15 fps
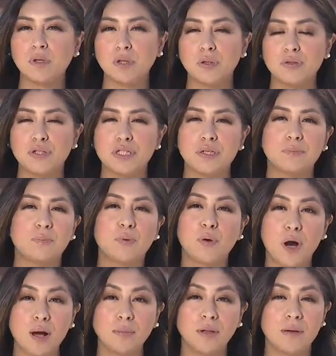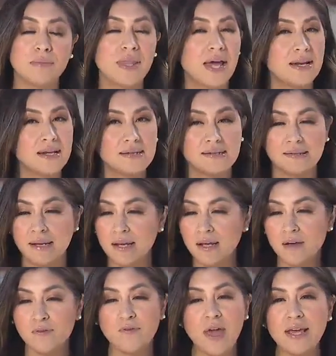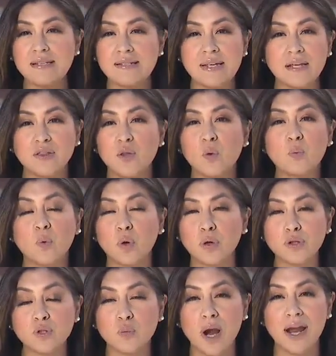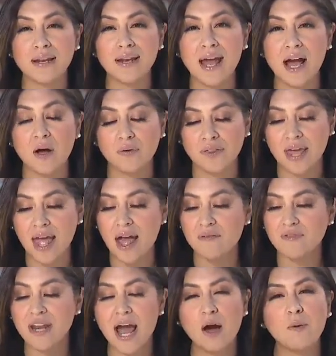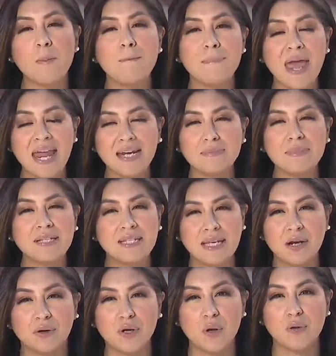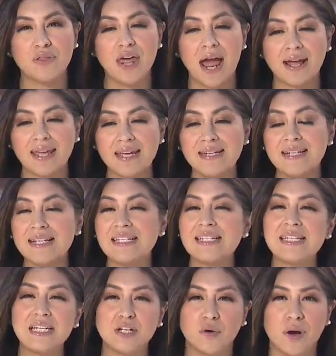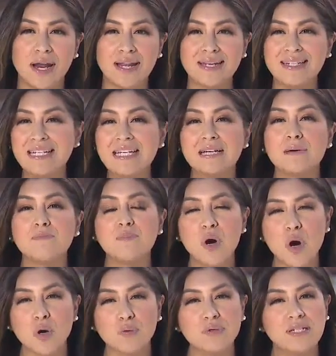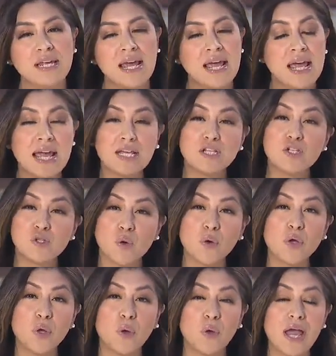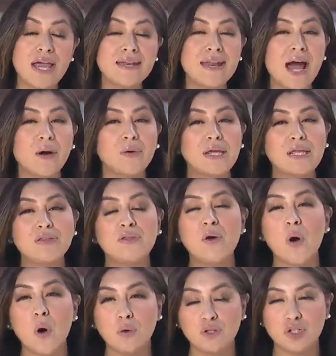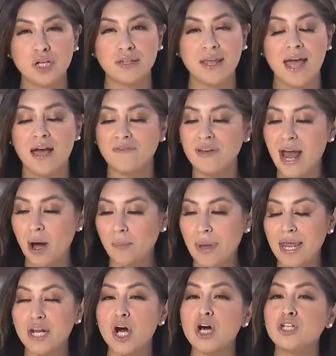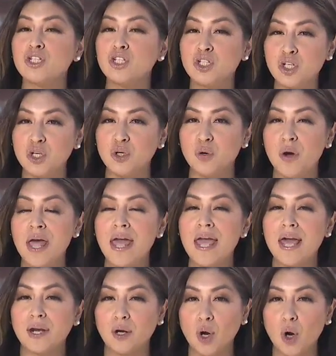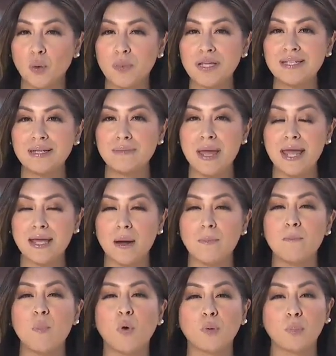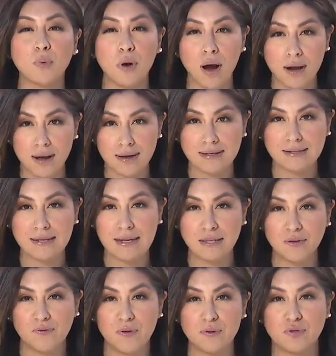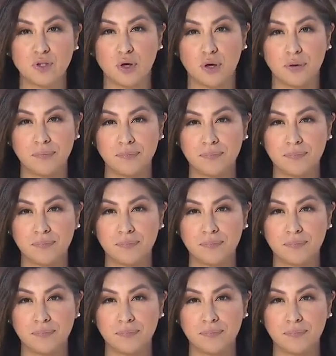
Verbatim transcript: pollution problem that is facing the world right now. They have now made a material that can disintegrate and decompose in soil and now in the ocean. They have now made a shoe and are hoping to make more products in the future.